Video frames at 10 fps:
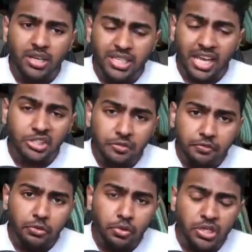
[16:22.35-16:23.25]
dashing
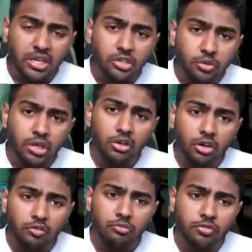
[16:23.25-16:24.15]
forward, and doing a
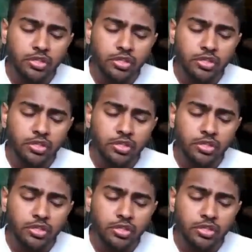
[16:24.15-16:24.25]
lot of moves.